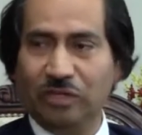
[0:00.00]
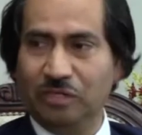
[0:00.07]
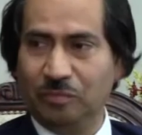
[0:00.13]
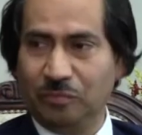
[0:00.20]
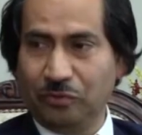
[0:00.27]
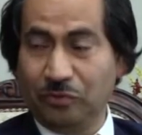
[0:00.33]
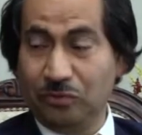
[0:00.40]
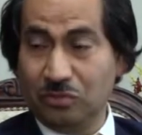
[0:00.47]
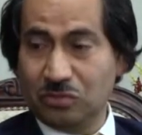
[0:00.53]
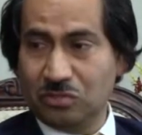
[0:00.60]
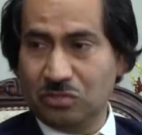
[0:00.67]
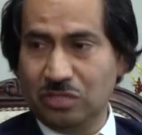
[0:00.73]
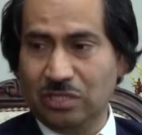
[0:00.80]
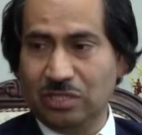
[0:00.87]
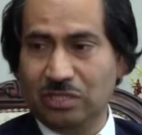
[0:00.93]
what the
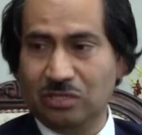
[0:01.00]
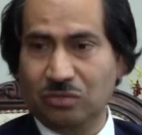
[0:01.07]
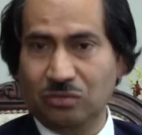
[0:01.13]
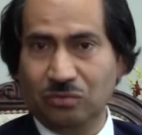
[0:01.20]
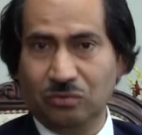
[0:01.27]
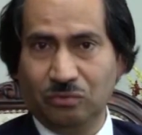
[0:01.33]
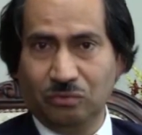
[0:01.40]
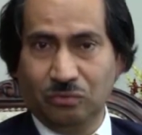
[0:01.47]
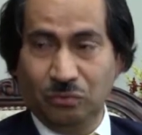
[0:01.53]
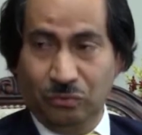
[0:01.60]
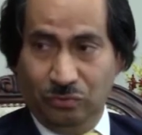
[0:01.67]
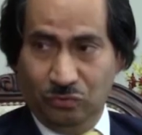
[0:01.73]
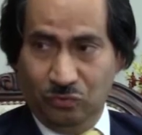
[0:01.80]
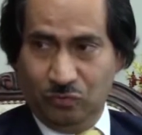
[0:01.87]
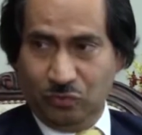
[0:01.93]
products
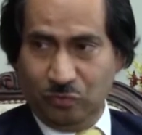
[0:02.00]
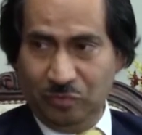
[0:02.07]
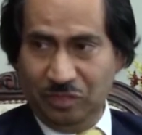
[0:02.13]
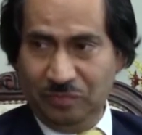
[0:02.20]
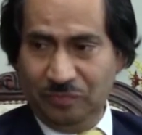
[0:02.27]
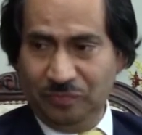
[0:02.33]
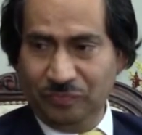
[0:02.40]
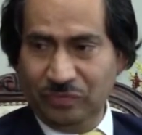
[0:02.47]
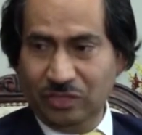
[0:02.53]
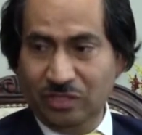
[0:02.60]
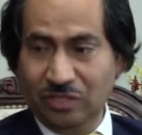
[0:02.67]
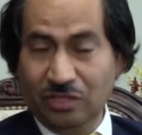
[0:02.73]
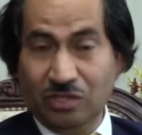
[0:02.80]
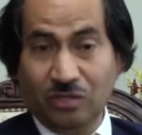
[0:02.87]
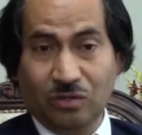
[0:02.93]
could do for me.
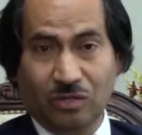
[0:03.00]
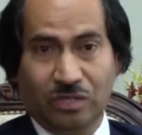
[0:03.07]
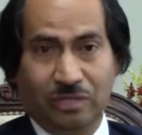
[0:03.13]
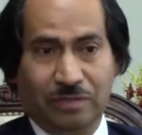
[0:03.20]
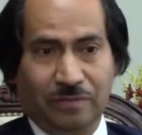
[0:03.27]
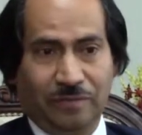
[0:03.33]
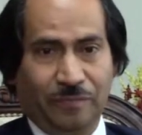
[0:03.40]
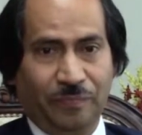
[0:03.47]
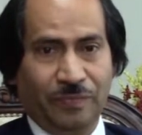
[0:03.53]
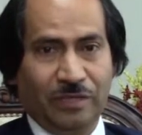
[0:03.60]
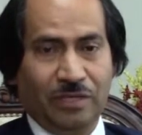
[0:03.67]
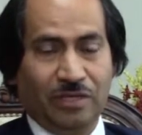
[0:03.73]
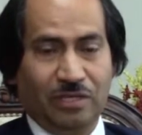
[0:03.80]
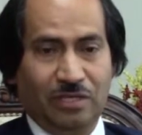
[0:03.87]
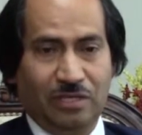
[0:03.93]

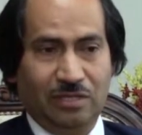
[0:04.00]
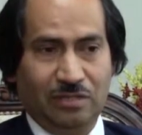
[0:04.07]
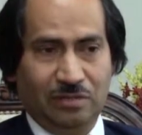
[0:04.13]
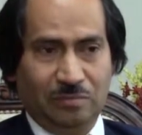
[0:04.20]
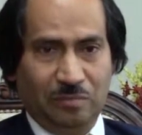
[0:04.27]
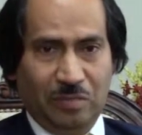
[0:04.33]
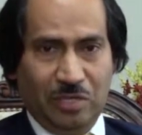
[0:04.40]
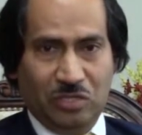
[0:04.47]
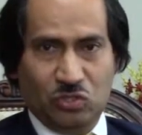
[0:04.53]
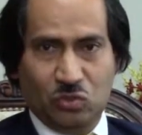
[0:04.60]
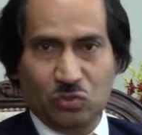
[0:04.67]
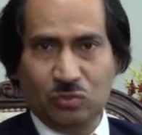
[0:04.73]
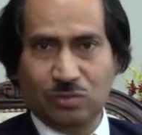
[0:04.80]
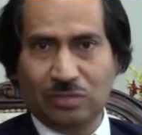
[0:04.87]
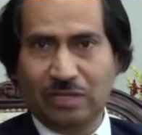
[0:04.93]
He
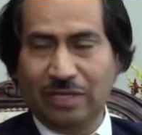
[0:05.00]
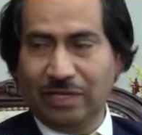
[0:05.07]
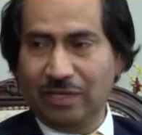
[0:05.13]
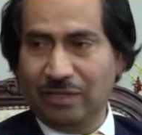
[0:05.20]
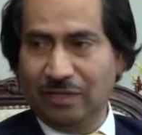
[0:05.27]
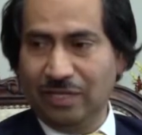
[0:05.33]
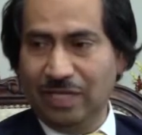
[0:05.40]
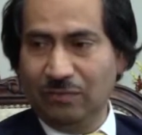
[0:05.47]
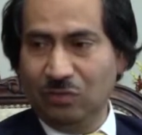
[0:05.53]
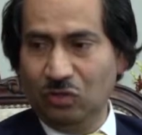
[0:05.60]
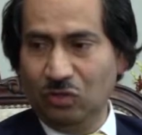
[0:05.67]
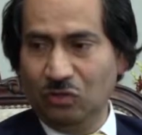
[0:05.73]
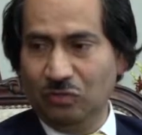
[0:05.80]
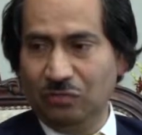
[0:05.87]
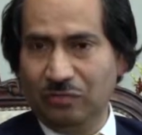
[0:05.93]
measured like a
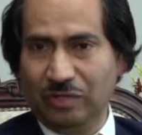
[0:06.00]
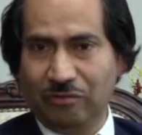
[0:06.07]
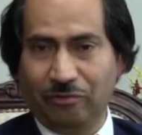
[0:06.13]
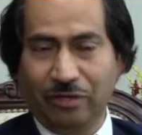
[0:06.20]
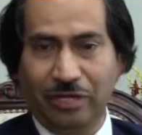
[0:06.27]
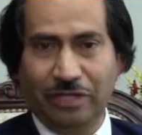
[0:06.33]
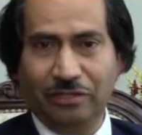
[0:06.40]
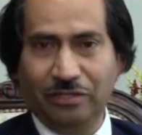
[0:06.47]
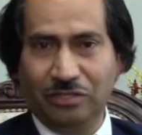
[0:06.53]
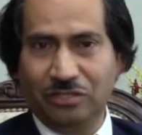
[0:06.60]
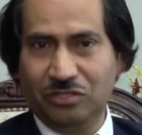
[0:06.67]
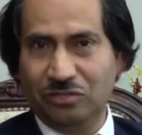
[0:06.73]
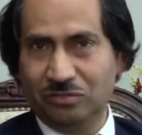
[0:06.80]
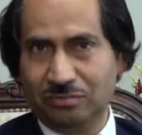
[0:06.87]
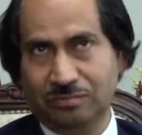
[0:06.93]
level of our
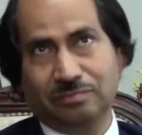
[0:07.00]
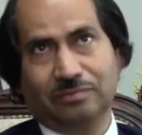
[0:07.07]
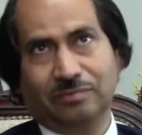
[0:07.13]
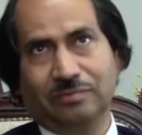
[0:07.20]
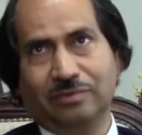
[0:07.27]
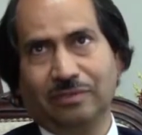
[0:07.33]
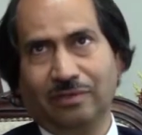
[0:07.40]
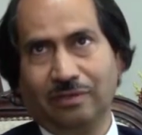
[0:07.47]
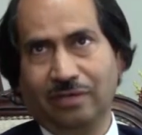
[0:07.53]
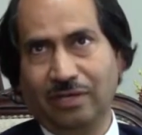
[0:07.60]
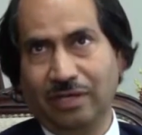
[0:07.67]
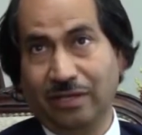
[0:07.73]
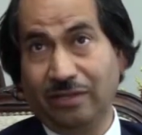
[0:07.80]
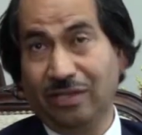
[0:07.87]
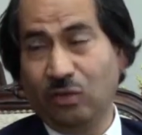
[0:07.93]
energy, of
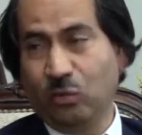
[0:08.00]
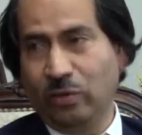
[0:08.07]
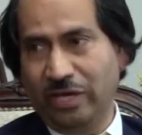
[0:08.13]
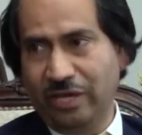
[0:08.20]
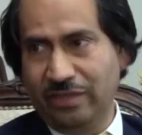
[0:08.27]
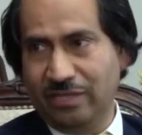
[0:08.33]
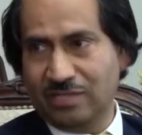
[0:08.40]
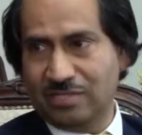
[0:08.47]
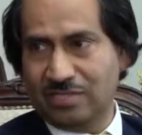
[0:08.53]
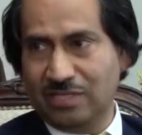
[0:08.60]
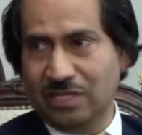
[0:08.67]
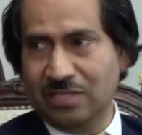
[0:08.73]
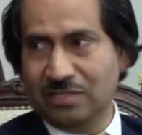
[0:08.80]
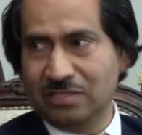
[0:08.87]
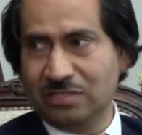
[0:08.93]
the way the
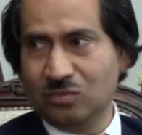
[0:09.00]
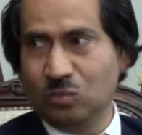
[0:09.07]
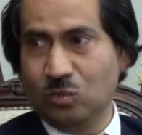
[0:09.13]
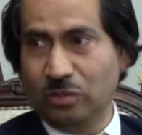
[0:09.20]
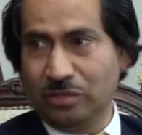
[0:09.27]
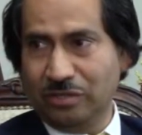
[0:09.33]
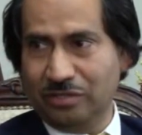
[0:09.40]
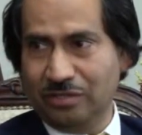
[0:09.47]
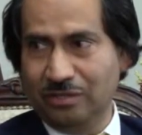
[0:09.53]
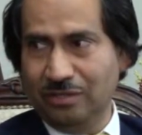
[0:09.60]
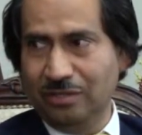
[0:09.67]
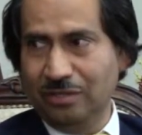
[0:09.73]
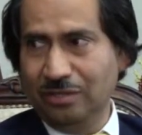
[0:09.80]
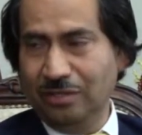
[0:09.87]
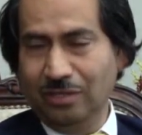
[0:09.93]
cells work.
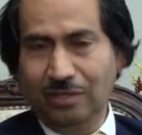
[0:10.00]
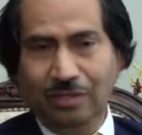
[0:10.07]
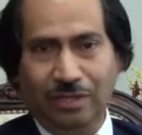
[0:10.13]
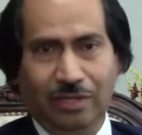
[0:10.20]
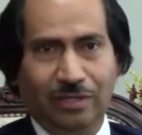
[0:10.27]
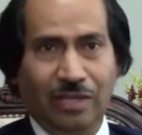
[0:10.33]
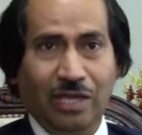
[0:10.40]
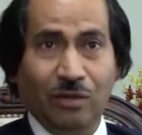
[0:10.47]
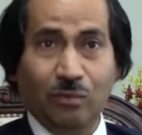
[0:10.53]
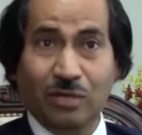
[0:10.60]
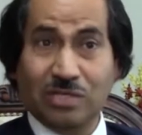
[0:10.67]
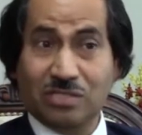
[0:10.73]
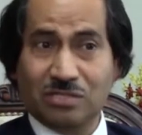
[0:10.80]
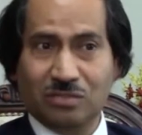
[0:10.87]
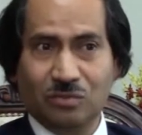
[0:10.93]
Mm-hmm. And I
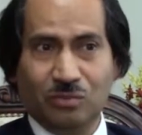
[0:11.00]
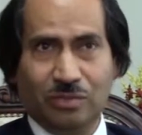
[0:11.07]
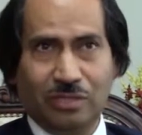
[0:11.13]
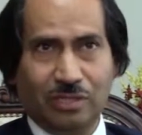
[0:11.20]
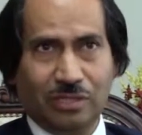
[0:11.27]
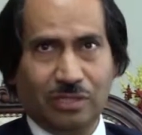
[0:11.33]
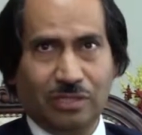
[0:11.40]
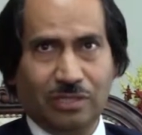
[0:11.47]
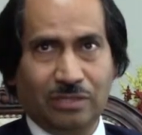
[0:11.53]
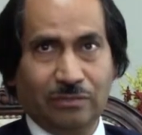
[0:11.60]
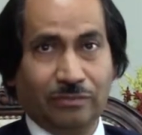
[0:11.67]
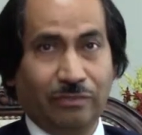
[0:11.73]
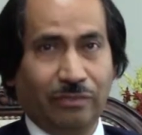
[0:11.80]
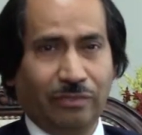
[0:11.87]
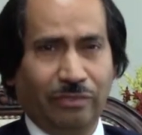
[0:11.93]
was somewhere
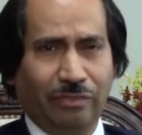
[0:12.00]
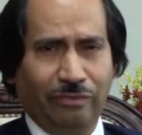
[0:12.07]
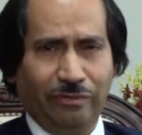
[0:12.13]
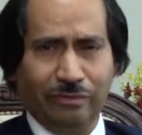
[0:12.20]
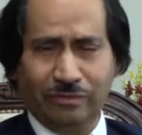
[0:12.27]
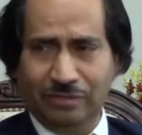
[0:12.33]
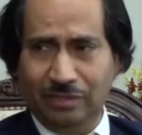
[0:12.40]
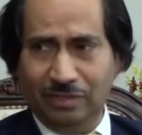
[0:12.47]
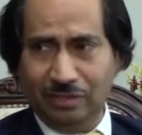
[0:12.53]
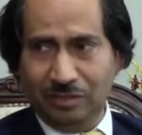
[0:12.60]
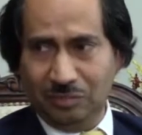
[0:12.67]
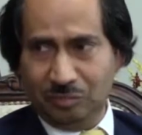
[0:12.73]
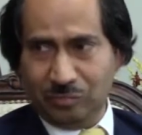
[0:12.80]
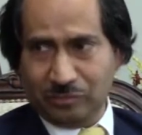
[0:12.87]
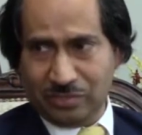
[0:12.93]
around
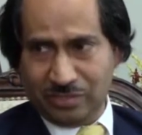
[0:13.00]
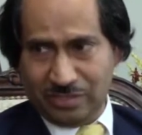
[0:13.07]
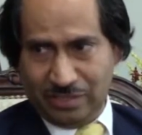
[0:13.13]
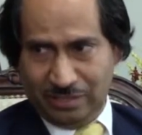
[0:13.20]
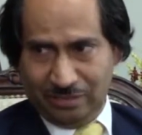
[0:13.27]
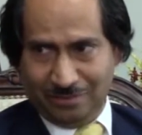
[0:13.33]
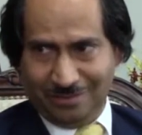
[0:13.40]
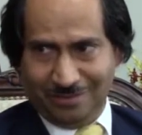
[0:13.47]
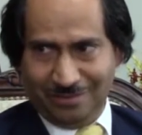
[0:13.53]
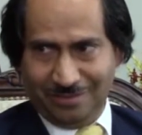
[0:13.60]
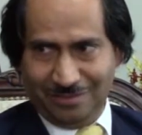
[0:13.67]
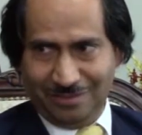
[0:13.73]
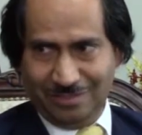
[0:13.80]
13%.